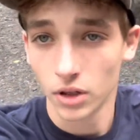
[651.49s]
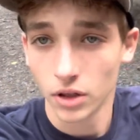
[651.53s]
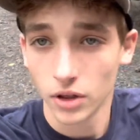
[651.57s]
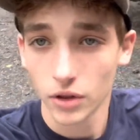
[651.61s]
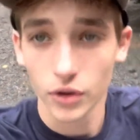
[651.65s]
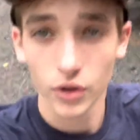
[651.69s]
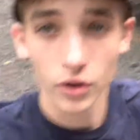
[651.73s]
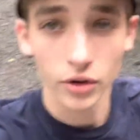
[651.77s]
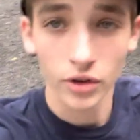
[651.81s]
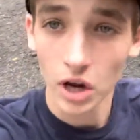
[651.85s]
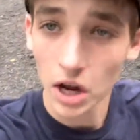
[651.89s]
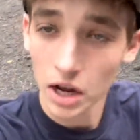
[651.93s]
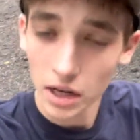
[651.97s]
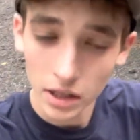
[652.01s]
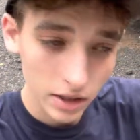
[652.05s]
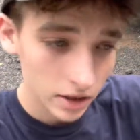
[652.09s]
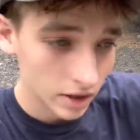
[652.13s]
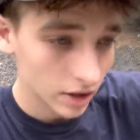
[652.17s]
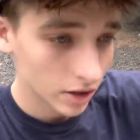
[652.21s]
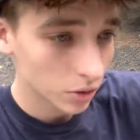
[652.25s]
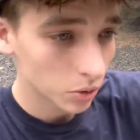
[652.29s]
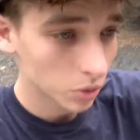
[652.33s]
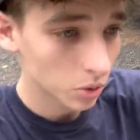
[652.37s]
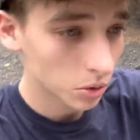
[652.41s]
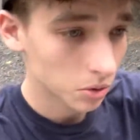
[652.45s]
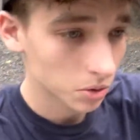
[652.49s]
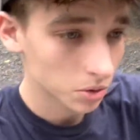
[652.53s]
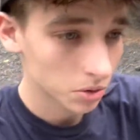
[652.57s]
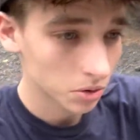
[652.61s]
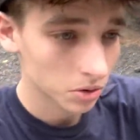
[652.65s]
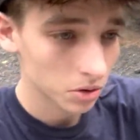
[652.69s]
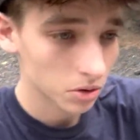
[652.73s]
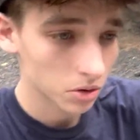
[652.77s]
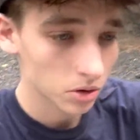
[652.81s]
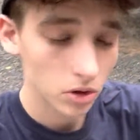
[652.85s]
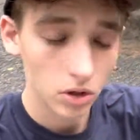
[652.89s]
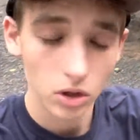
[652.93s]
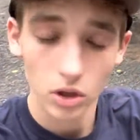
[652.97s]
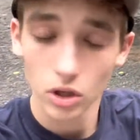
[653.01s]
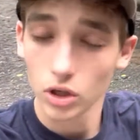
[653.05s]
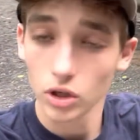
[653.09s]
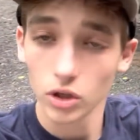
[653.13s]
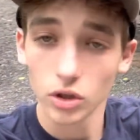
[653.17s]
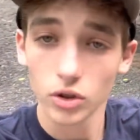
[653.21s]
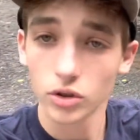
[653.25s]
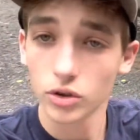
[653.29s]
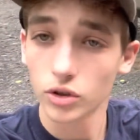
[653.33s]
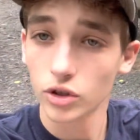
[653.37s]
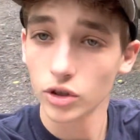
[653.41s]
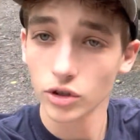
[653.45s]
They're not illegal.
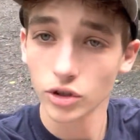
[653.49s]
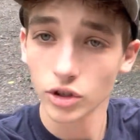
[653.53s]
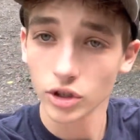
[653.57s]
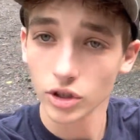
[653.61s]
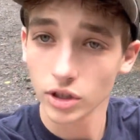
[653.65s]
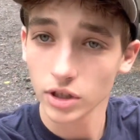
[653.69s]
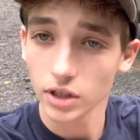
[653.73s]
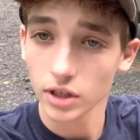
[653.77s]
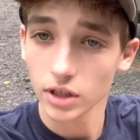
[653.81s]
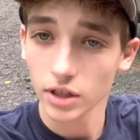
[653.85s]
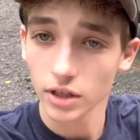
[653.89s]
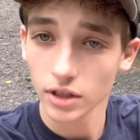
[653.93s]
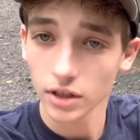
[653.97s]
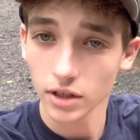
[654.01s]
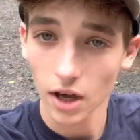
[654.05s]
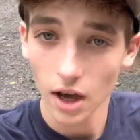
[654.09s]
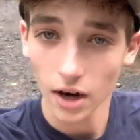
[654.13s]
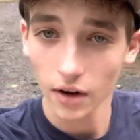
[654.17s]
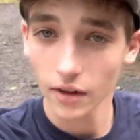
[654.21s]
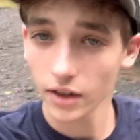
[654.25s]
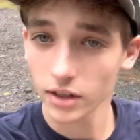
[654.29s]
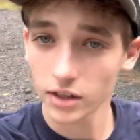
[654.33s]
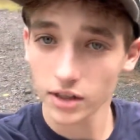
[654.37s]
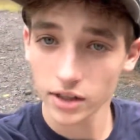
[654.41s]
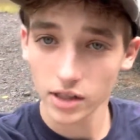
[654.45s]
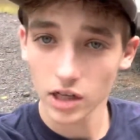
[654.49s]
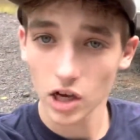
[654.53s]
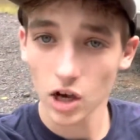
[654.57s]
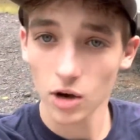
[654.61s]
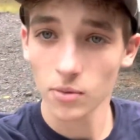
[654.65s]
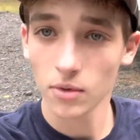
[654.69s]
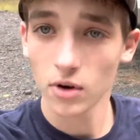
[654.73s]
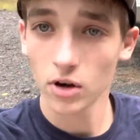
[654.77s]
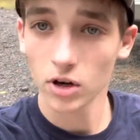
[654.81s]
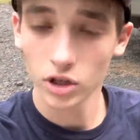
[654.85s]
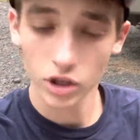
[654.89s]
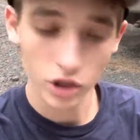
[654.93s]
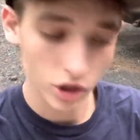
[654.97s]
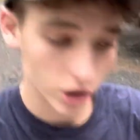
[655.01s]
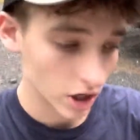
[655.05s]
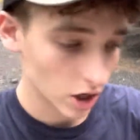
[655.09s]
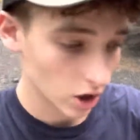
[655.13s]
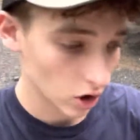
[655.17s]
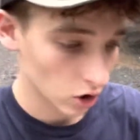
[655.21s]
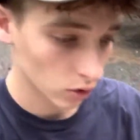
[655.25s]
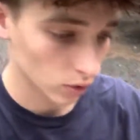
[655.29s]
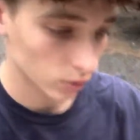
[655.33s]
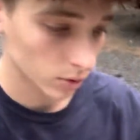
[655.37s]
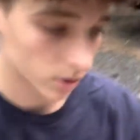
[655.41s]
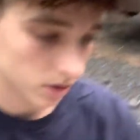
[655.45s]
They're just not allowed to sell them on
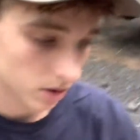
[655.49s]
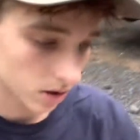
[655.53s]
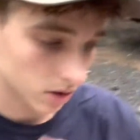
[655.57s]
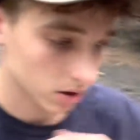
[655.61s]
shelves.